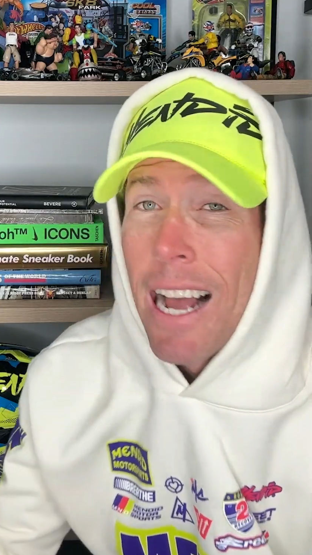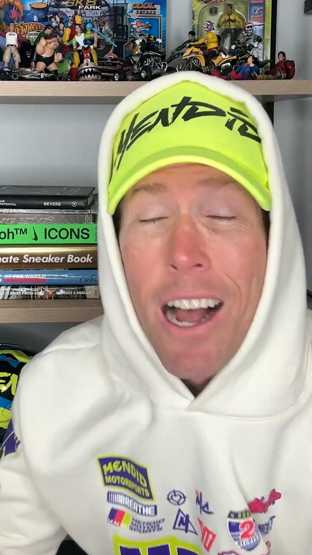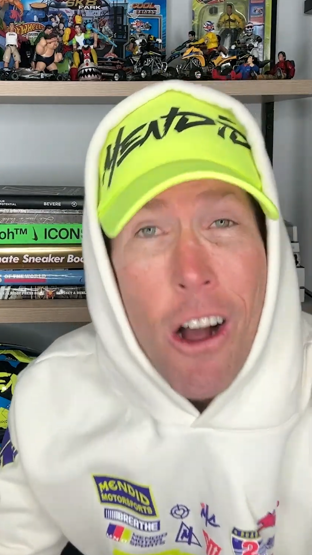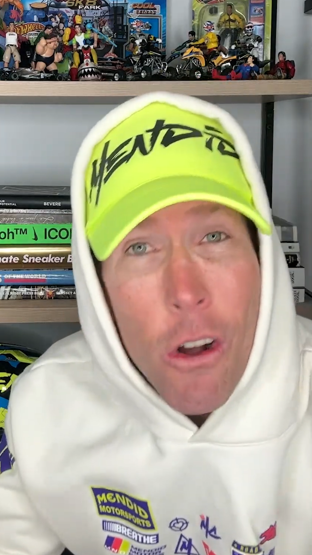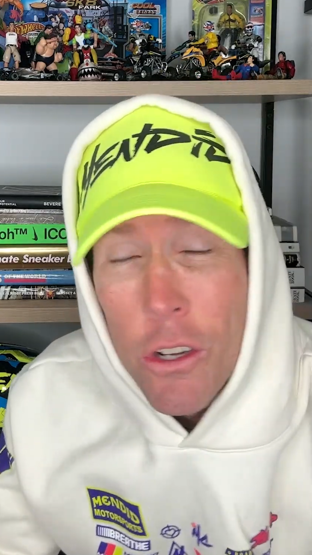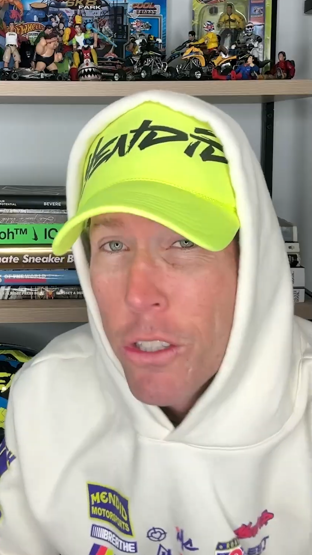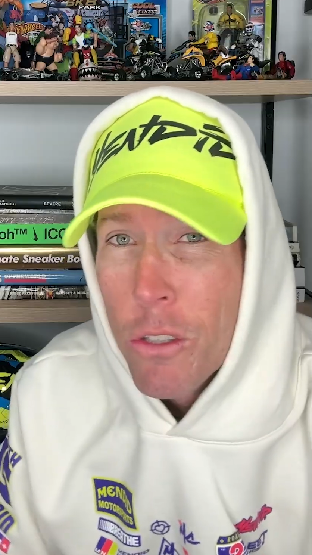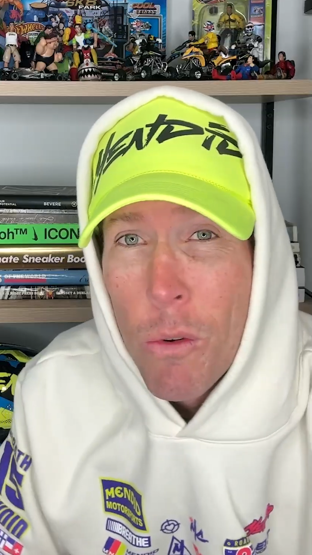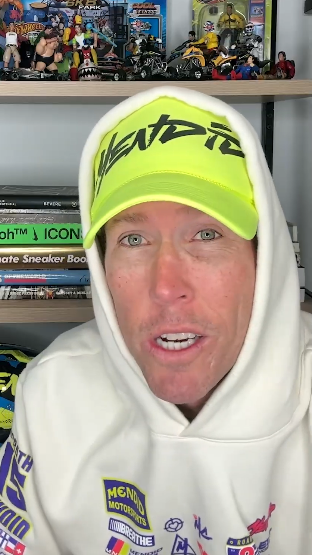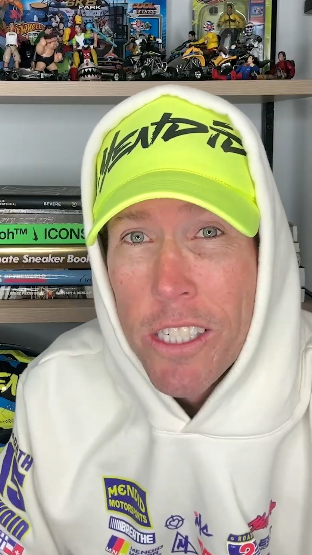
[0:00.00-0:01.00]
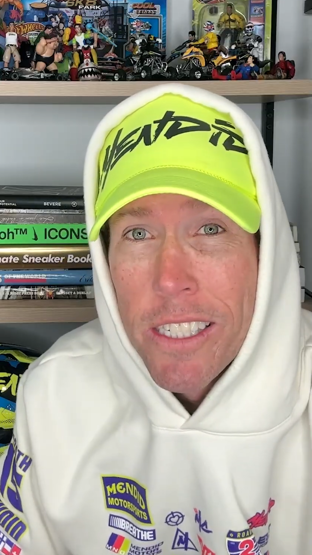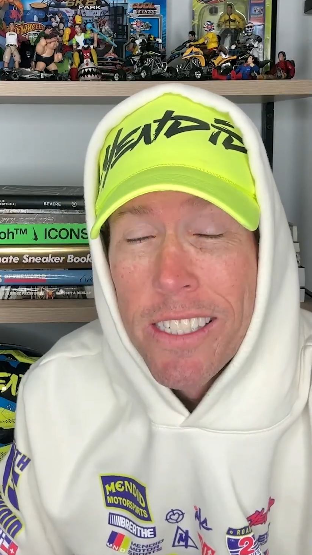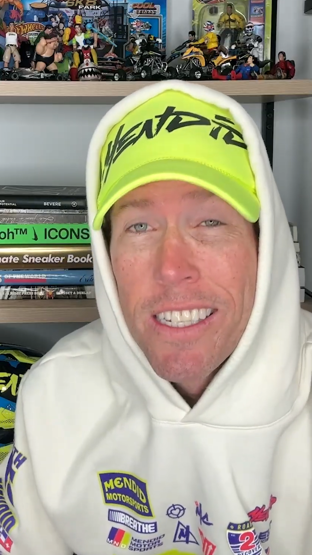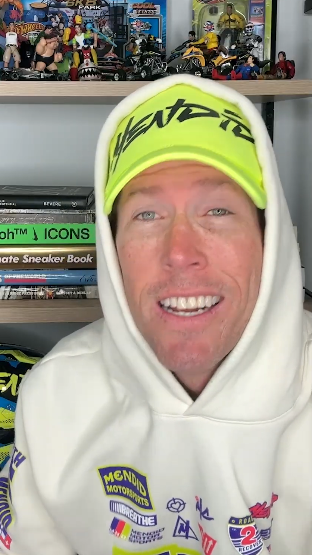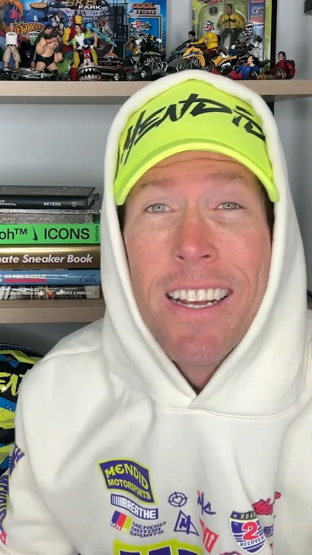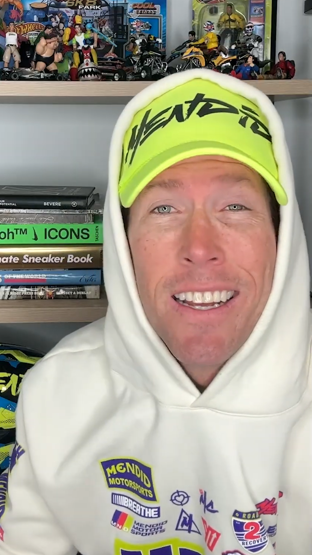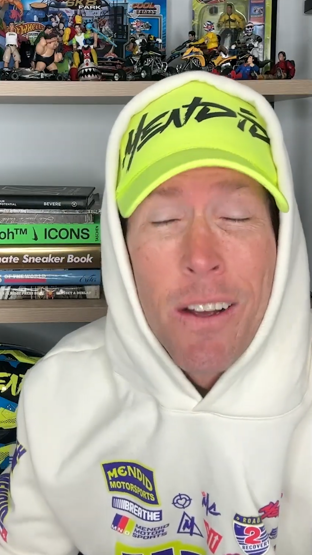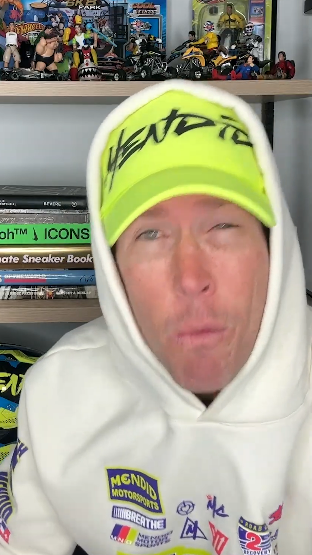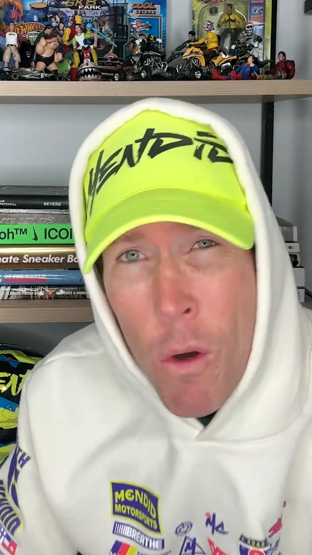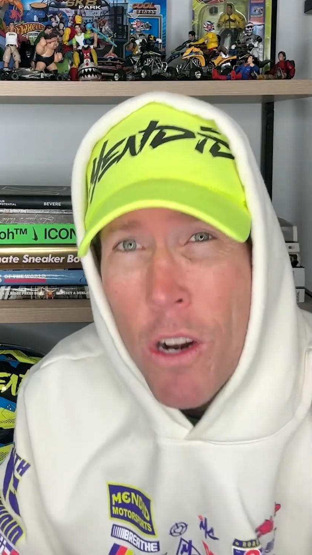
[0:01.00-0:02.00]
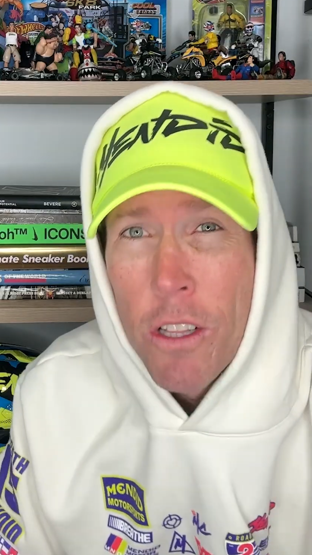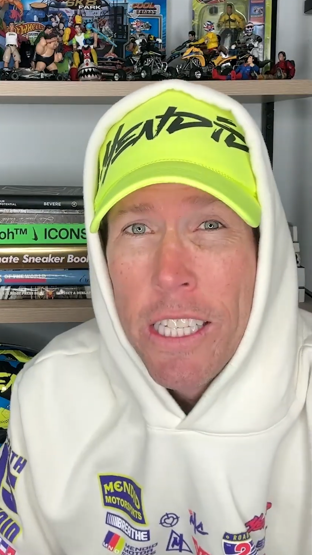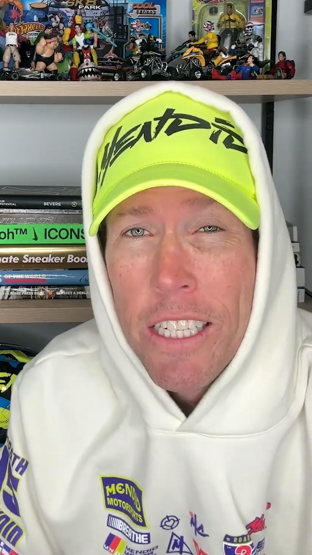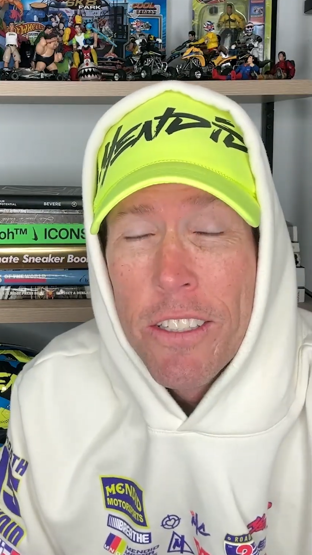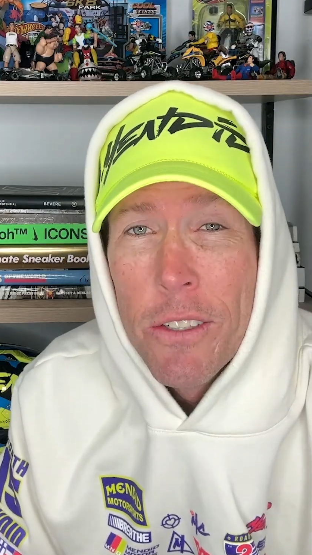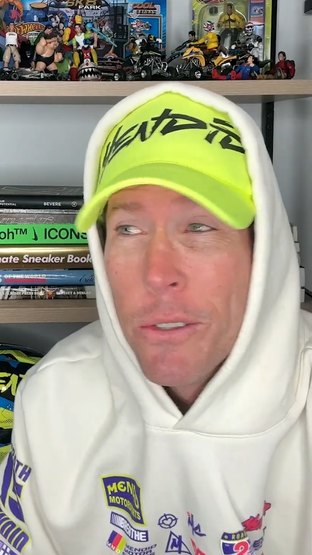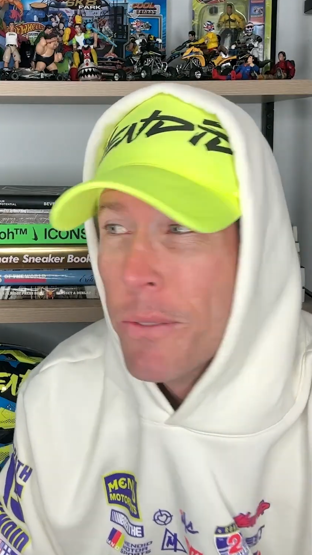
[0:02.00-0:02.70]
All good questions. What I'll lead to?